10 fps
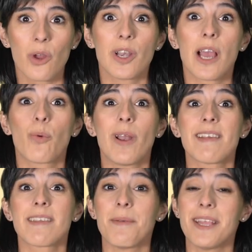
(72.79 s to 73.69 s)
which
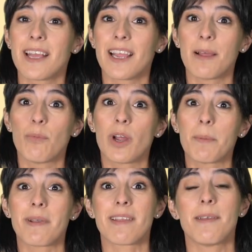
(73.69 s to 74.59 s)
prevents the woman from
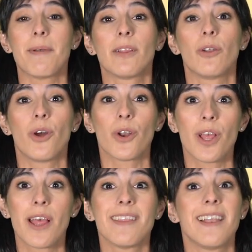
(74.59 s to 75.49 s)
feeling pain from
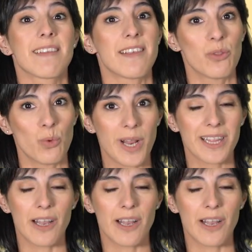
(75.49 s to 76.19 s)
the waist to the feet.